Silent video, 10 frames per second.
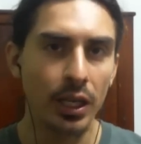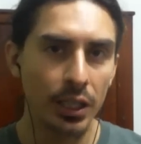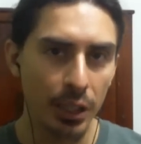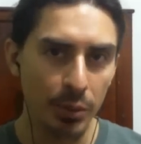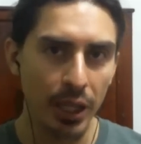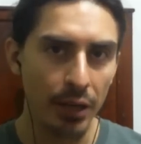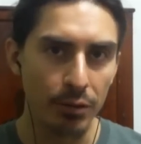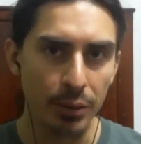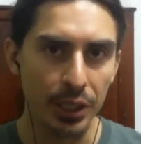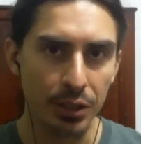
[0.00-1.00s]
keeping that
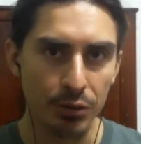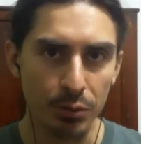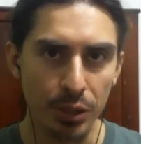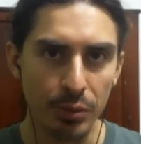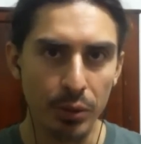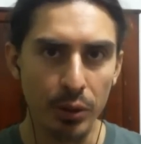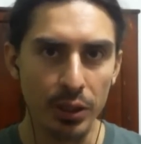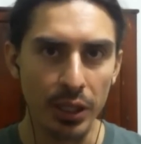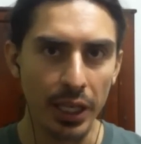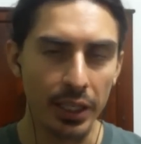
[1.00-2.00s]
information from people
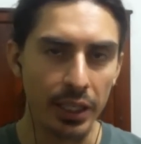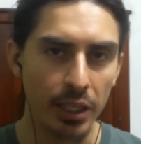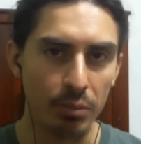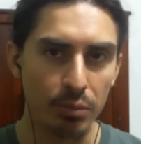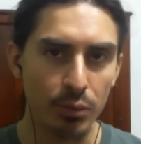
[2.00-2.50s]
is ending up